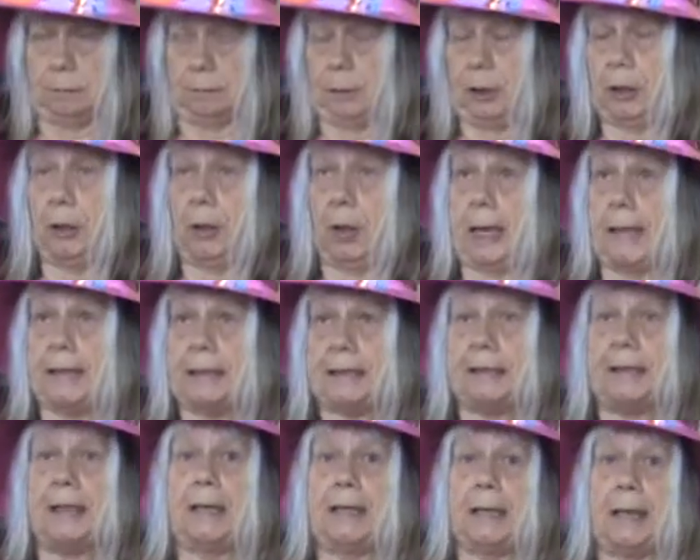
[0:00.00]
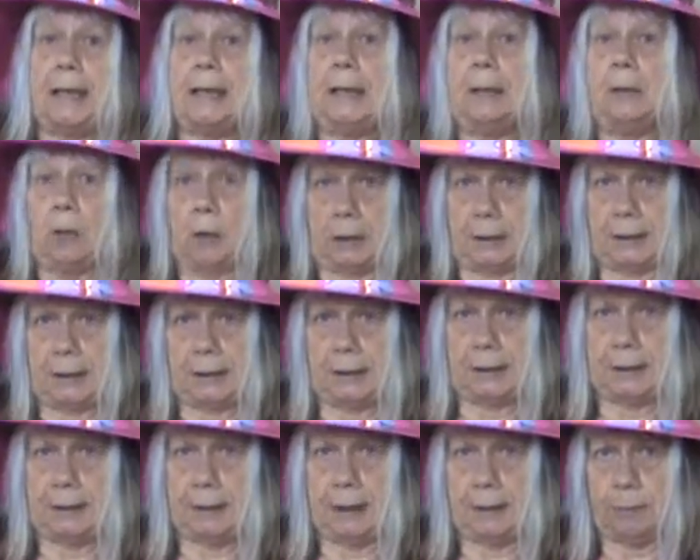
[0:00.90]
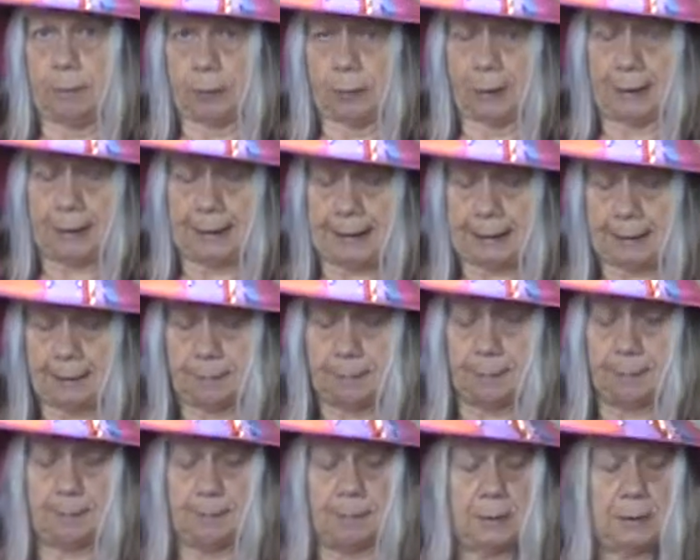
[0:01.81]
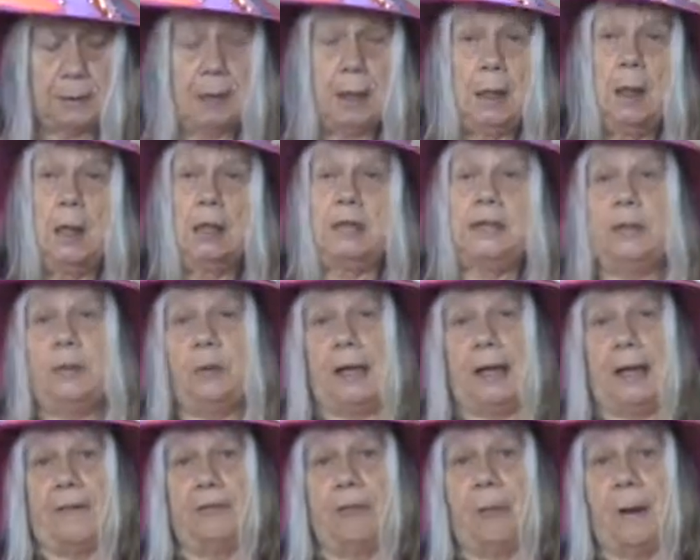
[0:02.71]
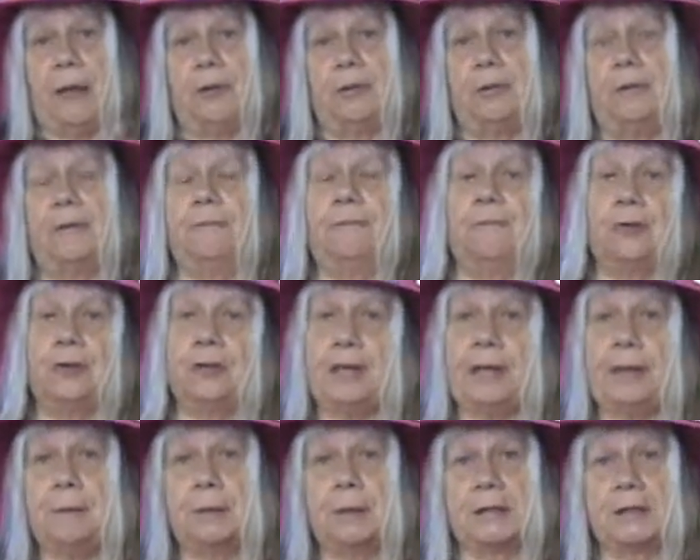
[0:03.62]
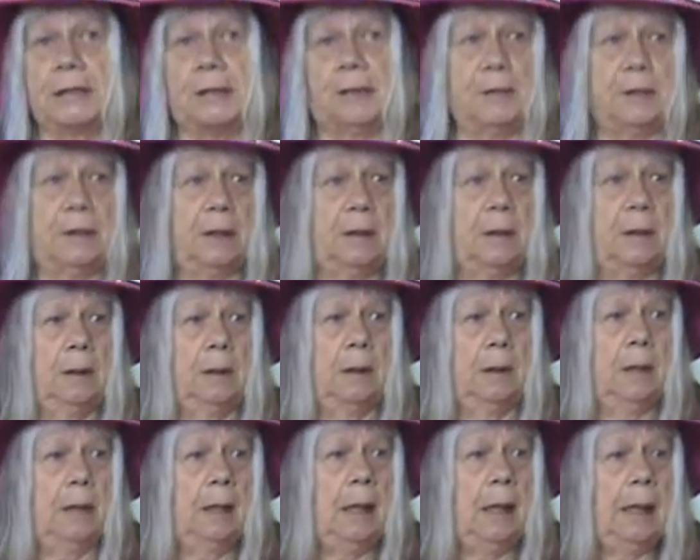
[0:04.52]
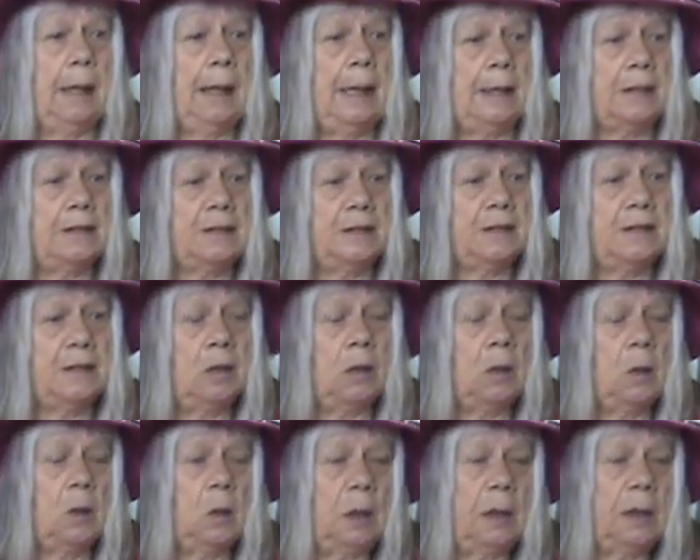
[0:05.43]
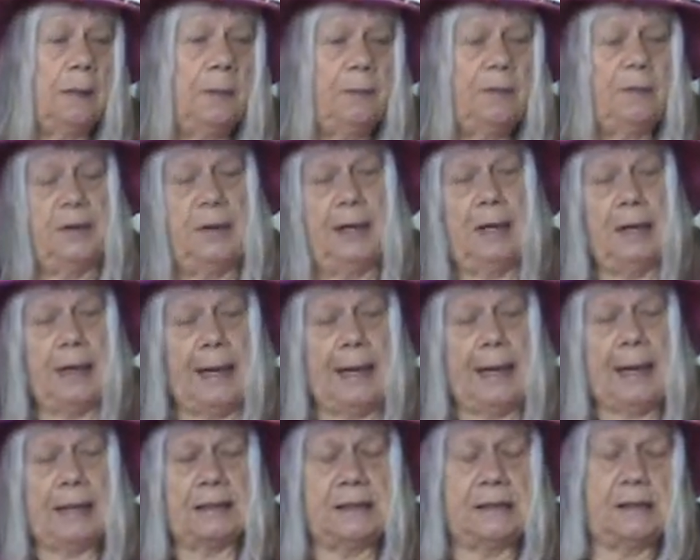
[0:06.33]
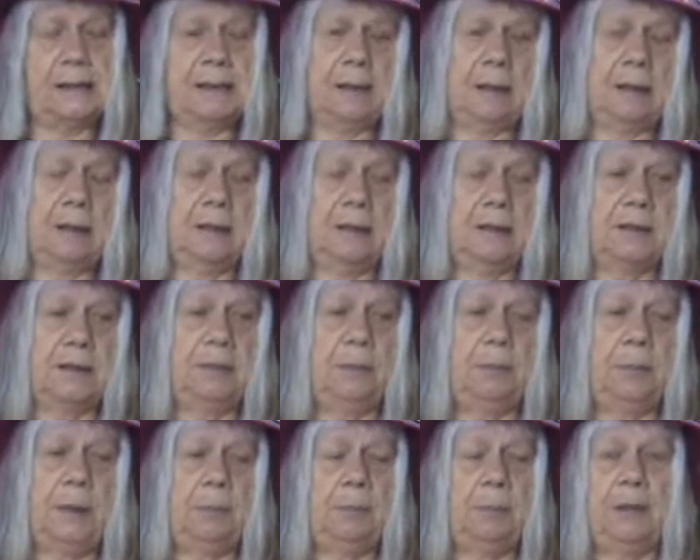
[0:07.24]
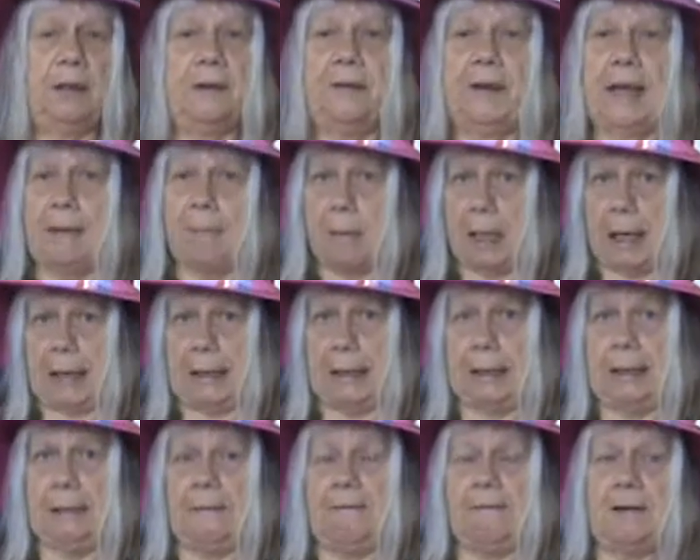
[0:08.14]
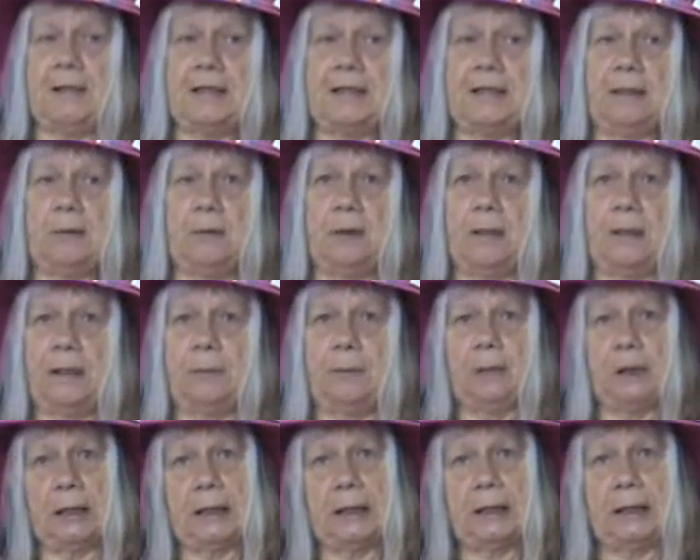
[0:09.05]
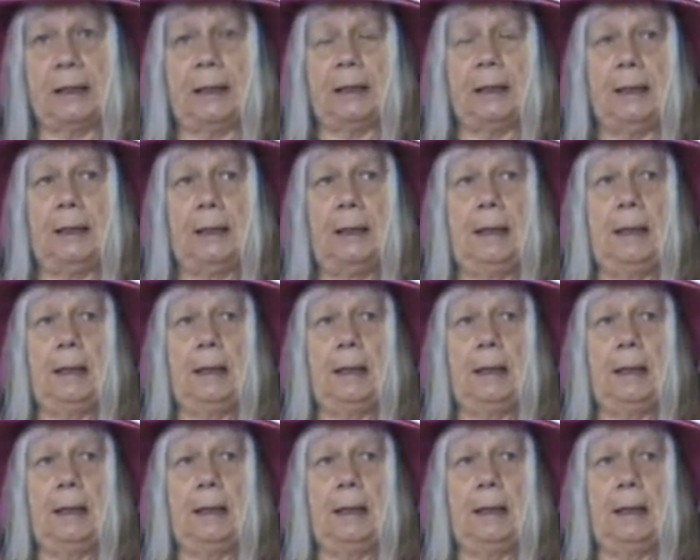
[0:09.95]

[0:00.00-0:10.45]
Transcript: you know, I decided I didn't want to sit at the table with him. See, we have about three or four tables out there. So then I asked some people if they minded if I sat with them. Well, they